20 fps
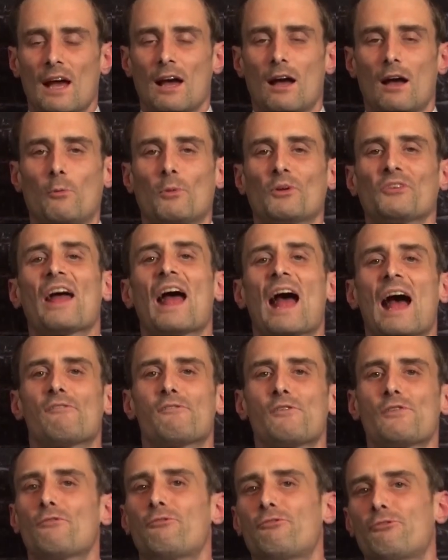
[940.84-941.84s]
almost half
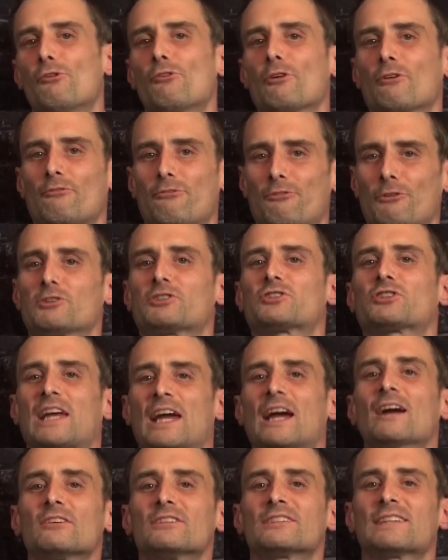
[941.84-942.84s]
of the full first
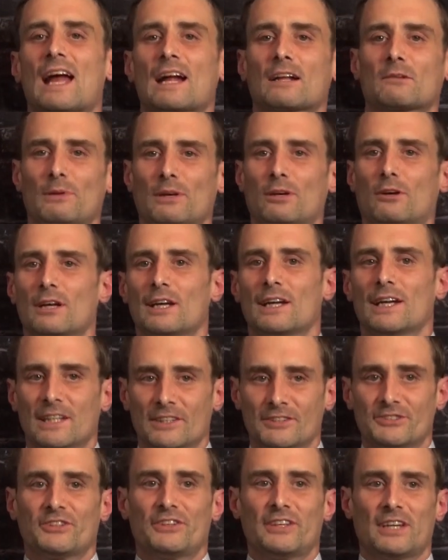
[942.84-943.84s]
CARES Act bill,
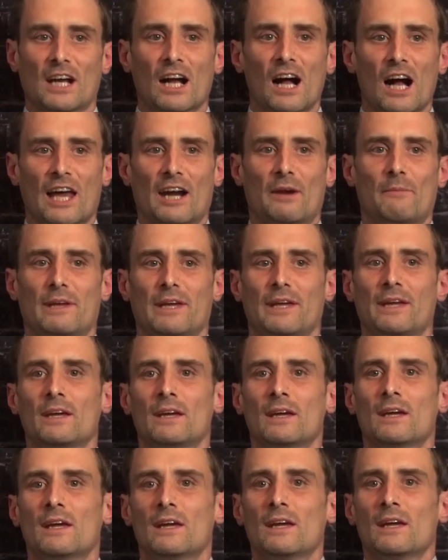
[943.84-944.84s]
into the economy,
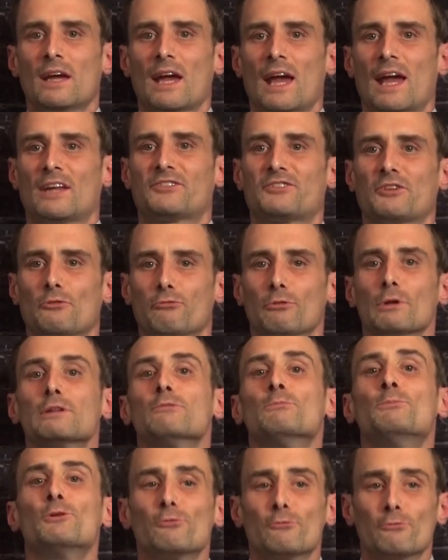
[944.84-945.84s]
and to
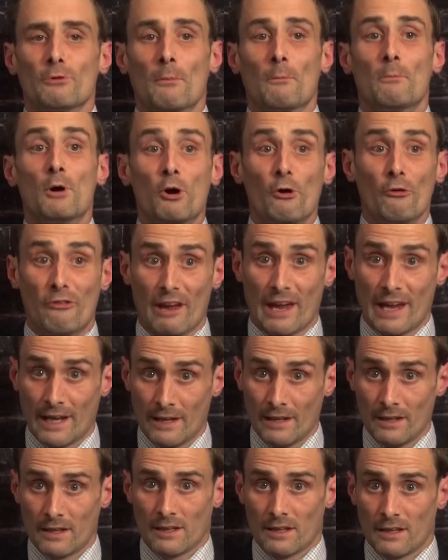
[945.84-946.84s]

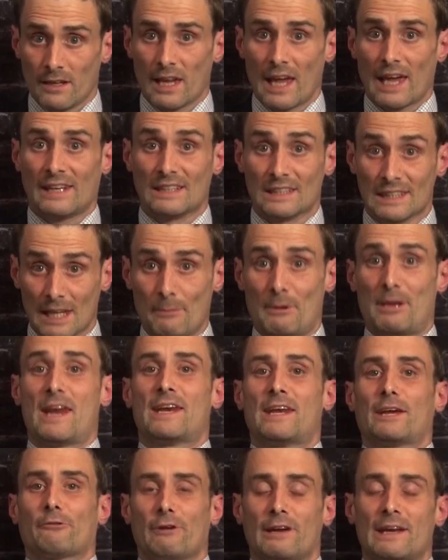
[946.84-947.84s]
removing and
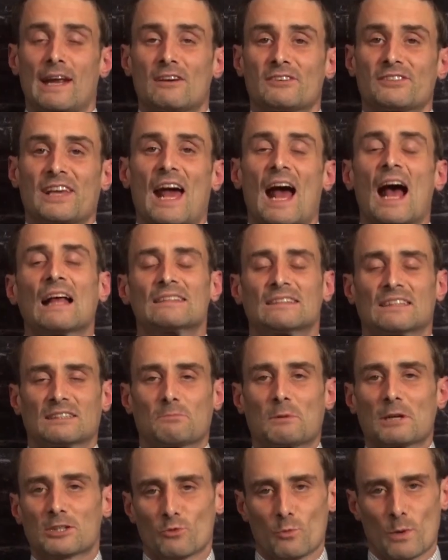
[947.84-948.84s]
eliminating greenhouse gases
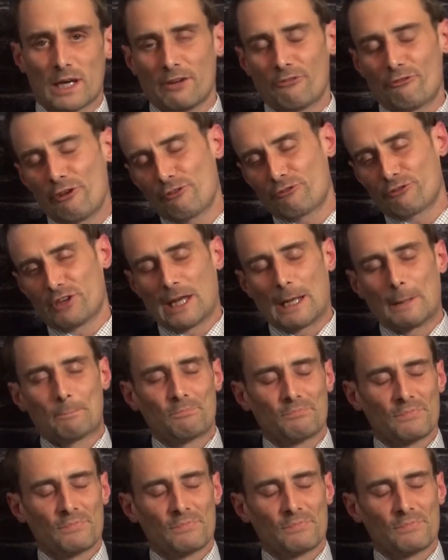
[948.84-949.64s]
by 2050.